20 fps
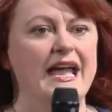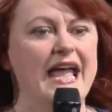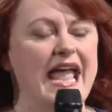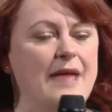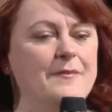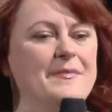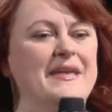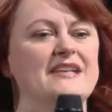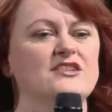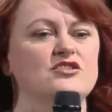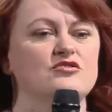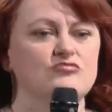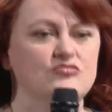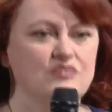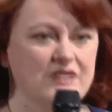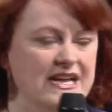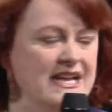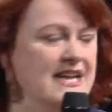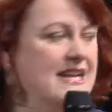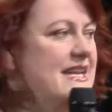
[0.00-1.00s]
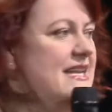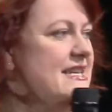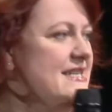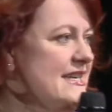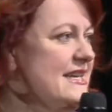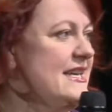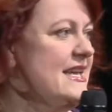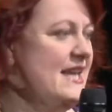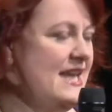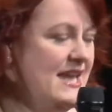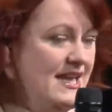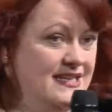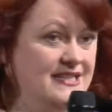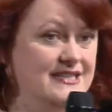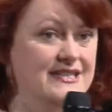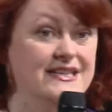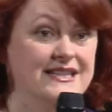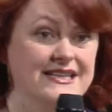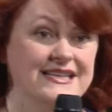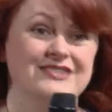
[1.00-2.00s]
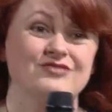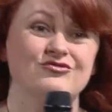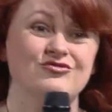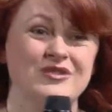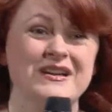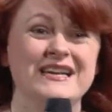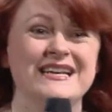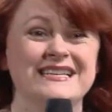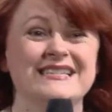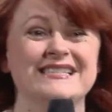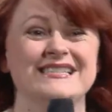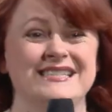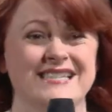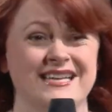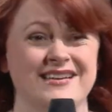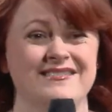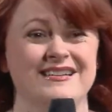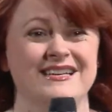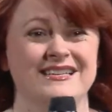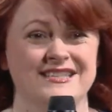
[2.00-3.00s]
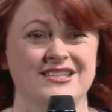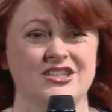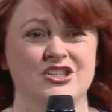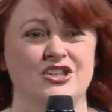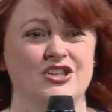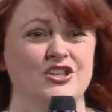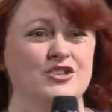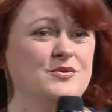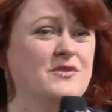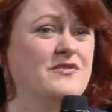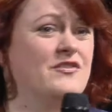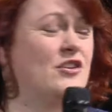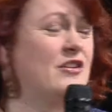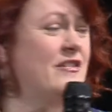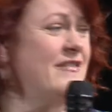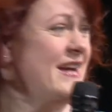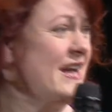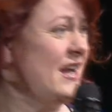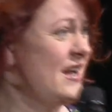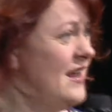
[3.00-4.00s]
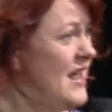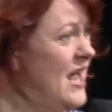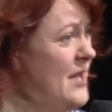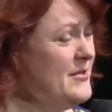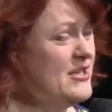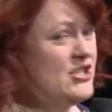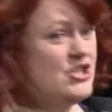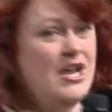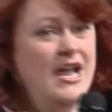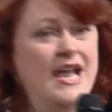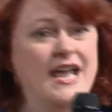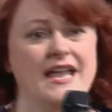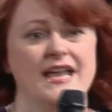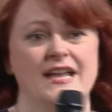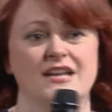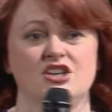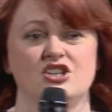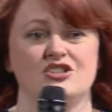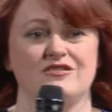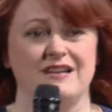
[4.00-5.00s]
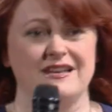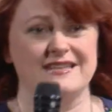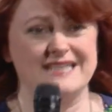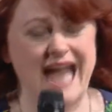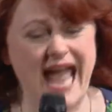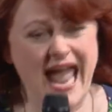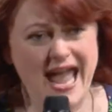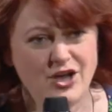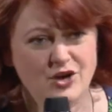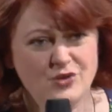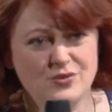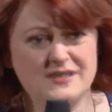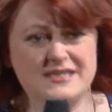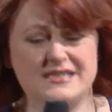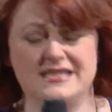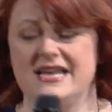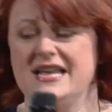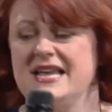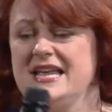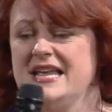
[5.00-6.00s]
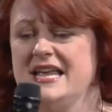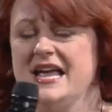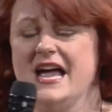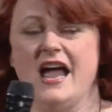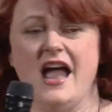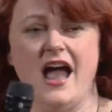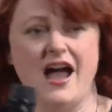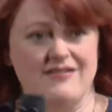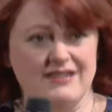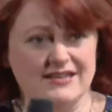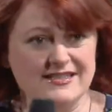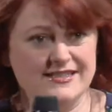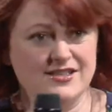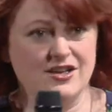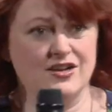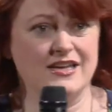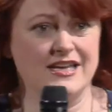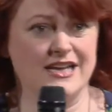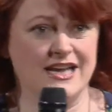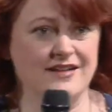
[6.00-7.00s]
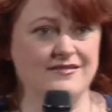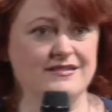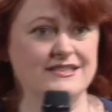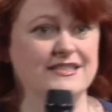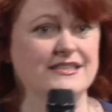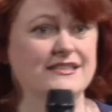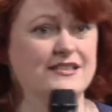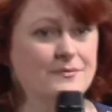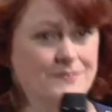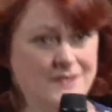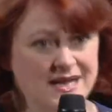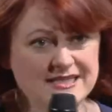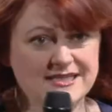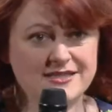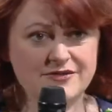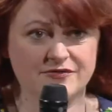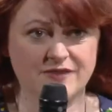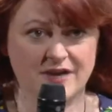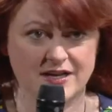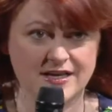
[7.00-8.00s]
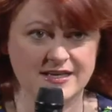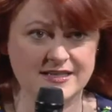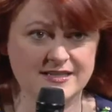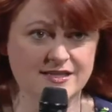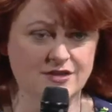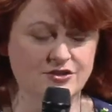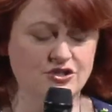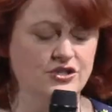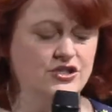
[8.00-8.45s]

It means really digging into these really serious issues we've got around climate change, around equity, around circularity. So massive fucking social